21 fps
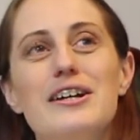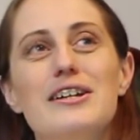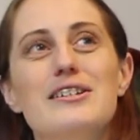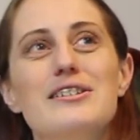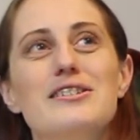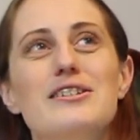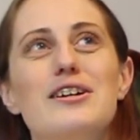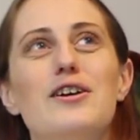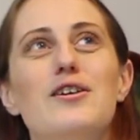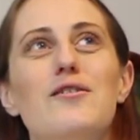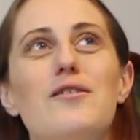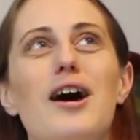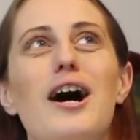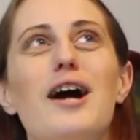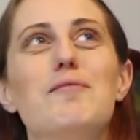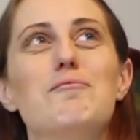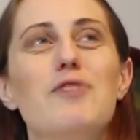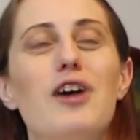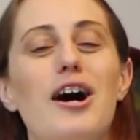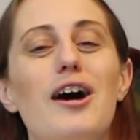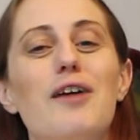So
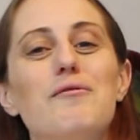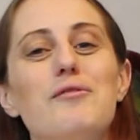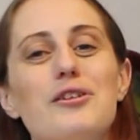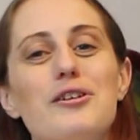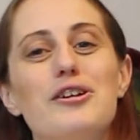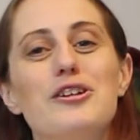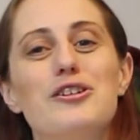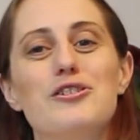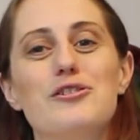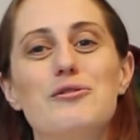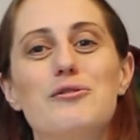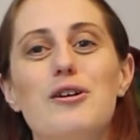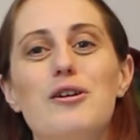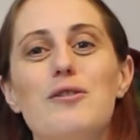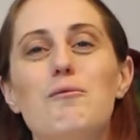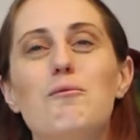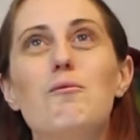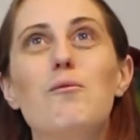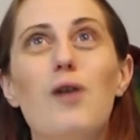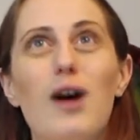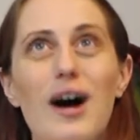I'm not really sure
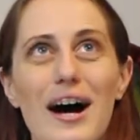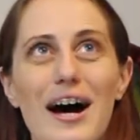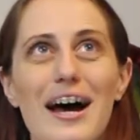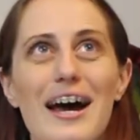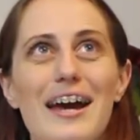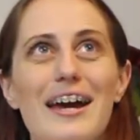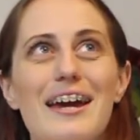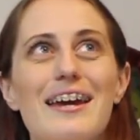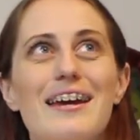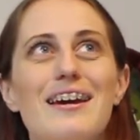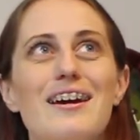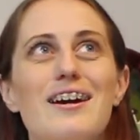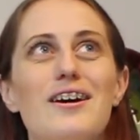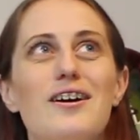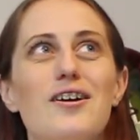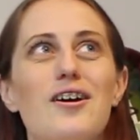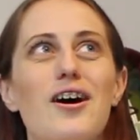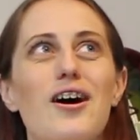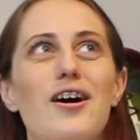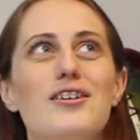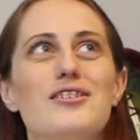why
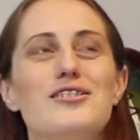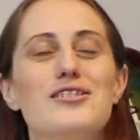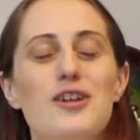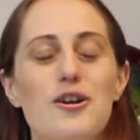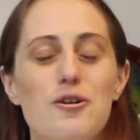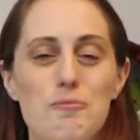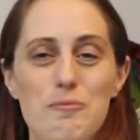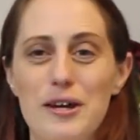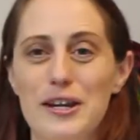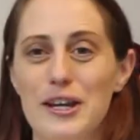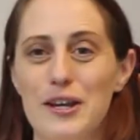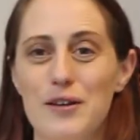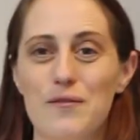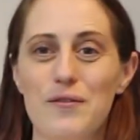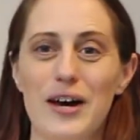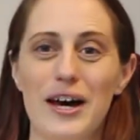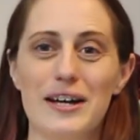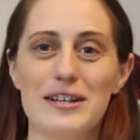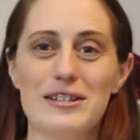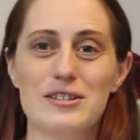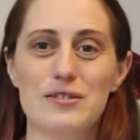so many
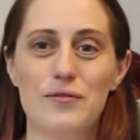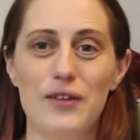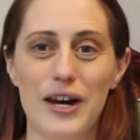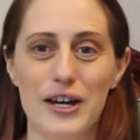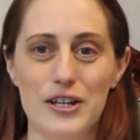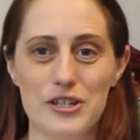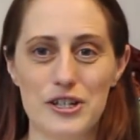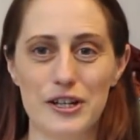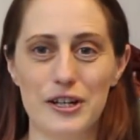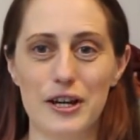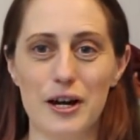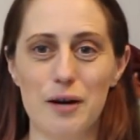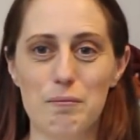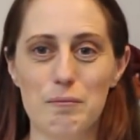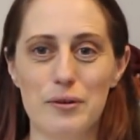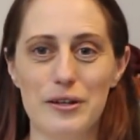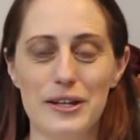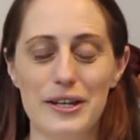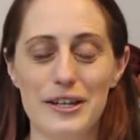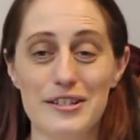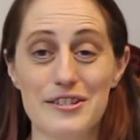fast fashion
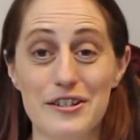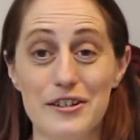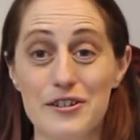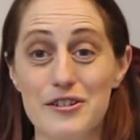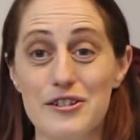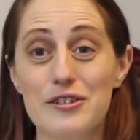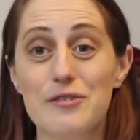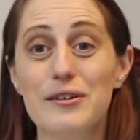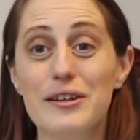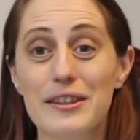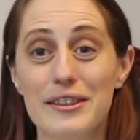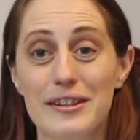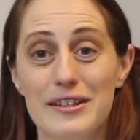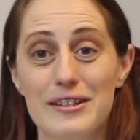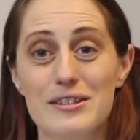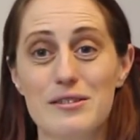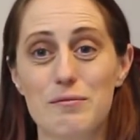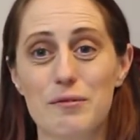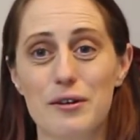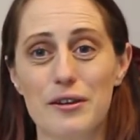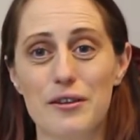companies are doing
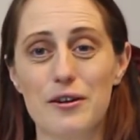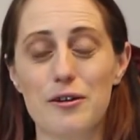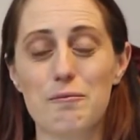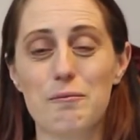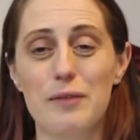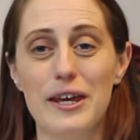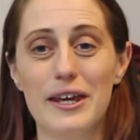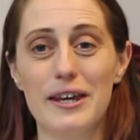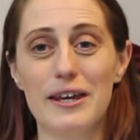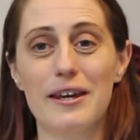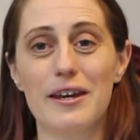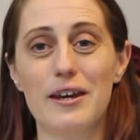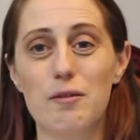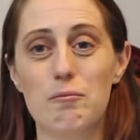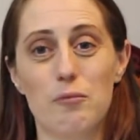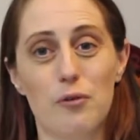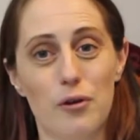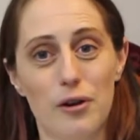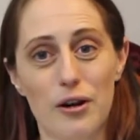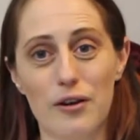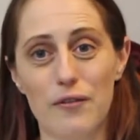this, where they're making it
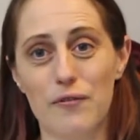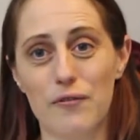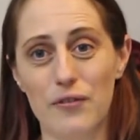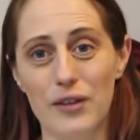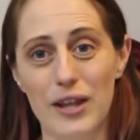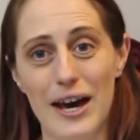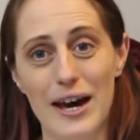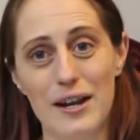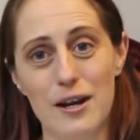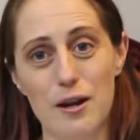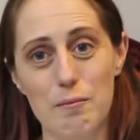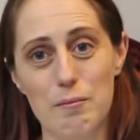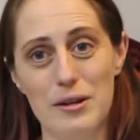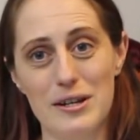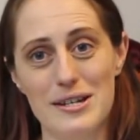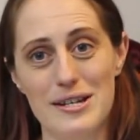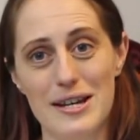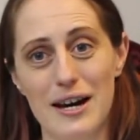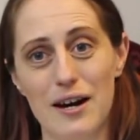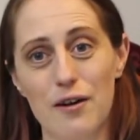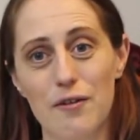more flat up
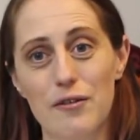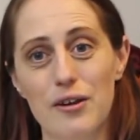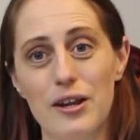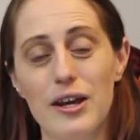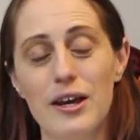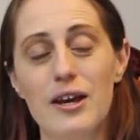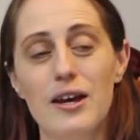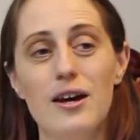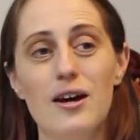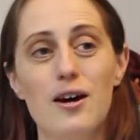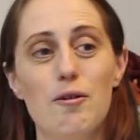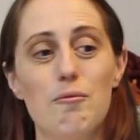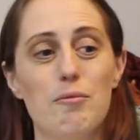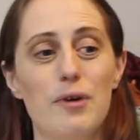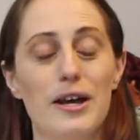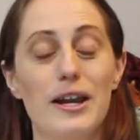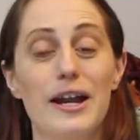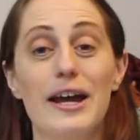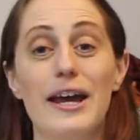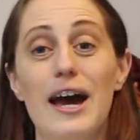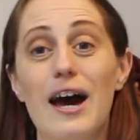and down,
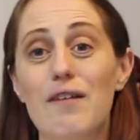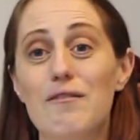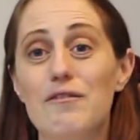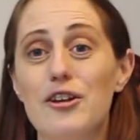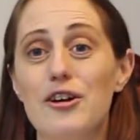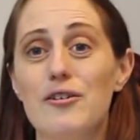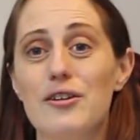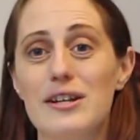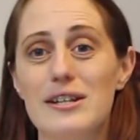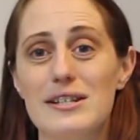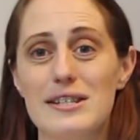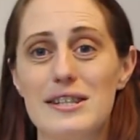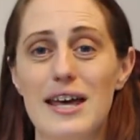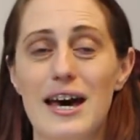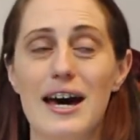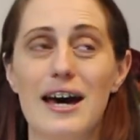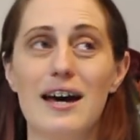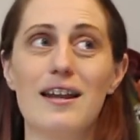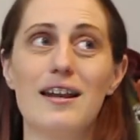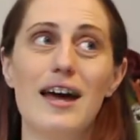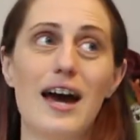but I have noticed
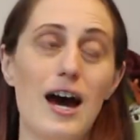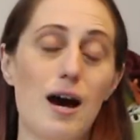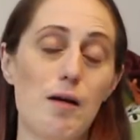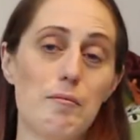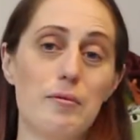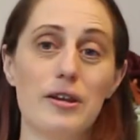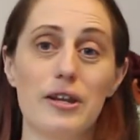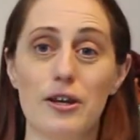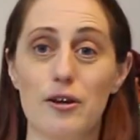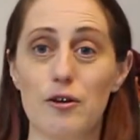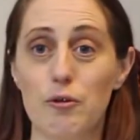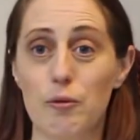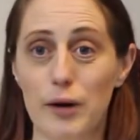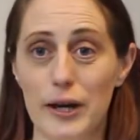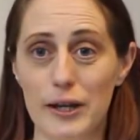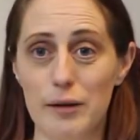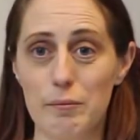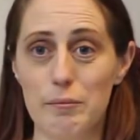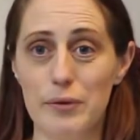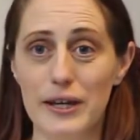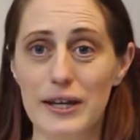that happening
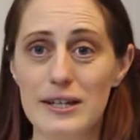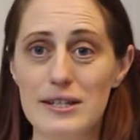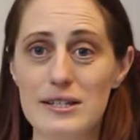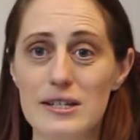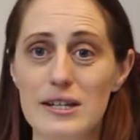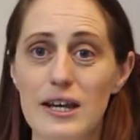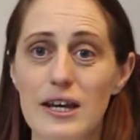quite a bit.